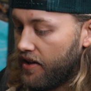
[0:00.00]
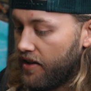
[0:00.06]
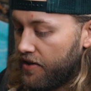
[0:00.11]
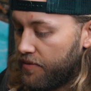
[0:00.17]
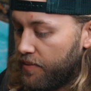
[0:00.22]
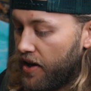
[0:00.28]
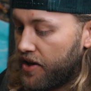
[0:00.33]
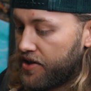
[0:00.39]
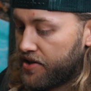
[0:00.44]

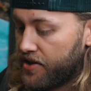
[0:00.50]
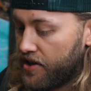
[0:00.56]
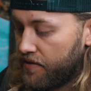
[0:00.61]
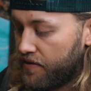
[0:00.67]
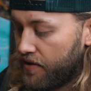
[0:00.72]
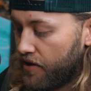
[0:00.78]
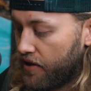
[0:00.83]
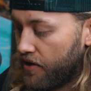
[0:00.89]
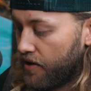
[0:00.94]
especially
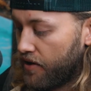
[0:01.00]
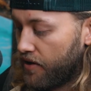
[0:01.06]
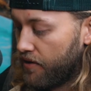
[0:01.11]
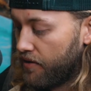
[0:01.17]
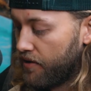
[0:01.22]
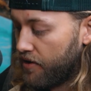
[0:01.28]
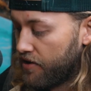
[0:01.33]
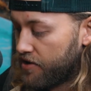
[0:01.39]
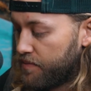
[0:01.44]
if
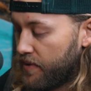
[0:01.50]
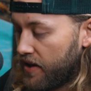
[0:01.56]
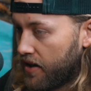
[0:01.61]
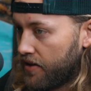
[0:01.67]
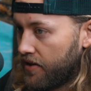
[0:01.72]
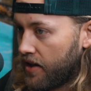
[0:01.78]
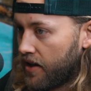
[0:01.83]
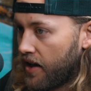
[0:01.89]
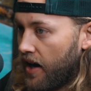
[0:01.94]
you're
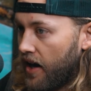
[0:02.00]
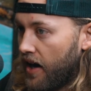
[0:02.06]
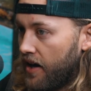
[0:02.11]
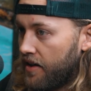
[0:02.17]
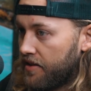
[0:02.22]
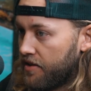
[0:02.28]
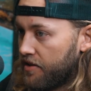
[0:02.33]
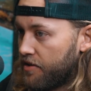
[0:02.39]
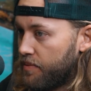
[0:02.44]
speaking to
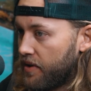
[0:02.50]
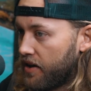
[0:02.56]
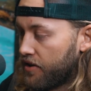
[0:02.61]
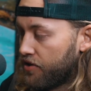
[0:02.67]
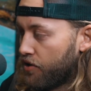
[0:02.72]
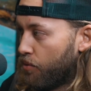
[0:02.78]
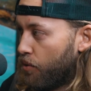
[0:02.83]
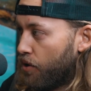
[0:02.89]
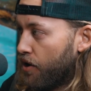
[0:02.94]
guys and
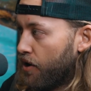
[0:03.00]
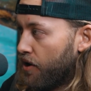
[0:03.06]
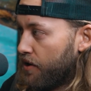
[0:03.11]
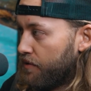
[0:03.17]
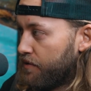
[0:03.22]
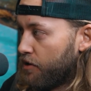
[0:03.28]
speaking the word,